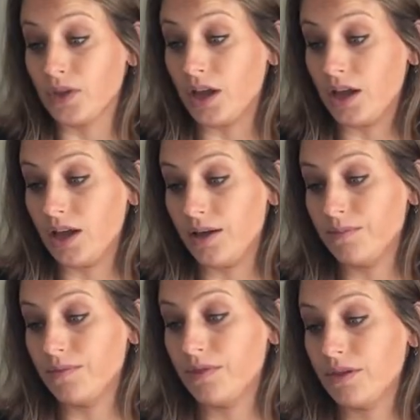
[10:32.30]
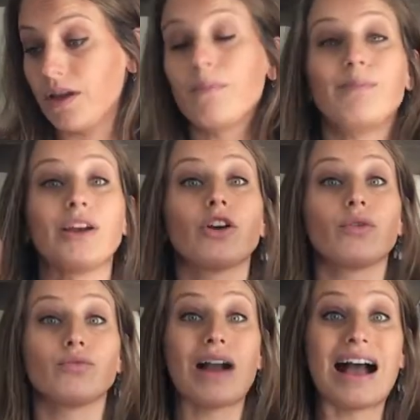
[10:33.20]
a bigger
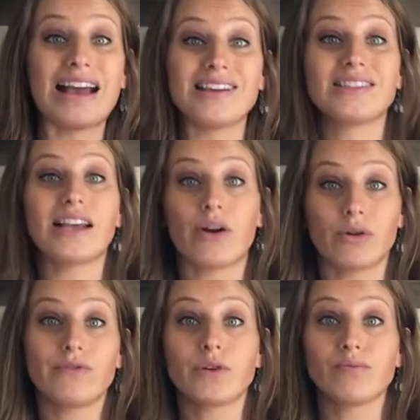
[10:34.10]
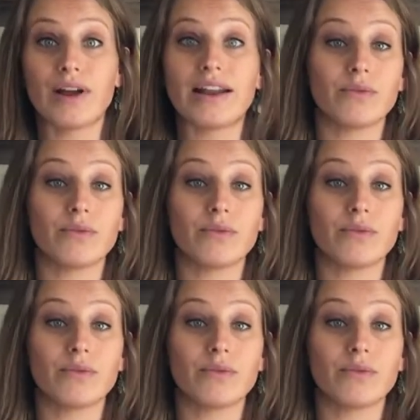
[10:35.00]
rise out of your bread.